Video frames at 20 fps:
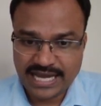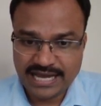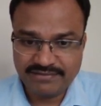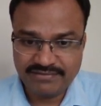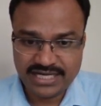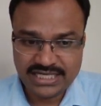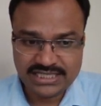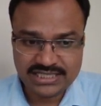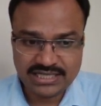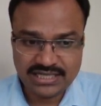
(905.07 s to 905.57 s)

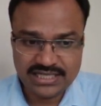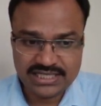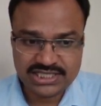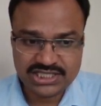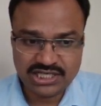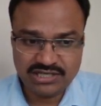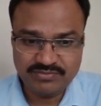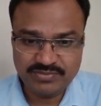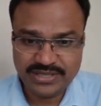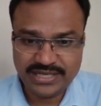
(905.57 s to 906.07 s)
Average
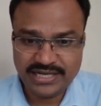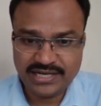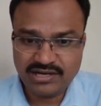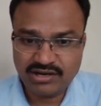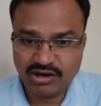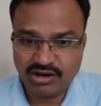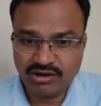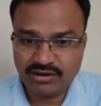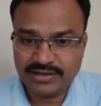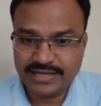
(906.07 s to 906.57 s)
collection period
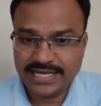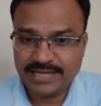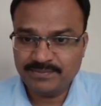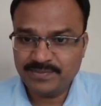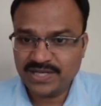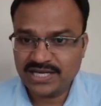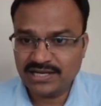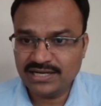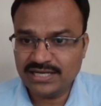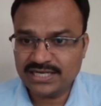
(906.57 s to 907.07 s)
or
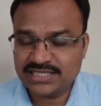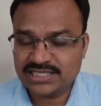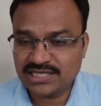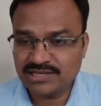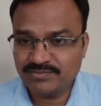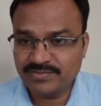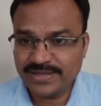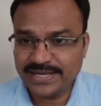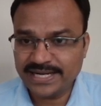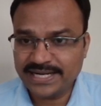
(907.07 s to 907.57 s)
debt
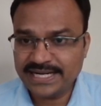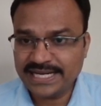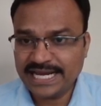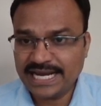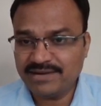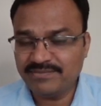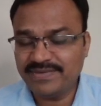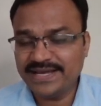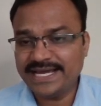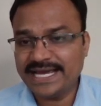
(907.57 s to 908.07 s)
collection period
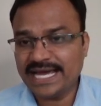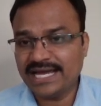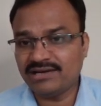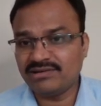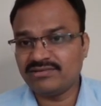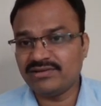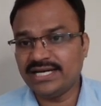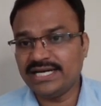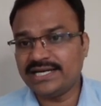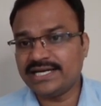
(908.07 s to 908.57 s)
can be
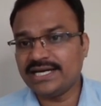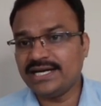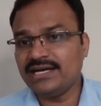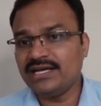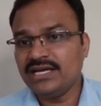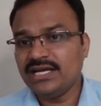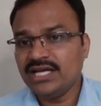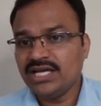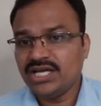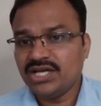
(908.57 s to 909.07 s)
calculated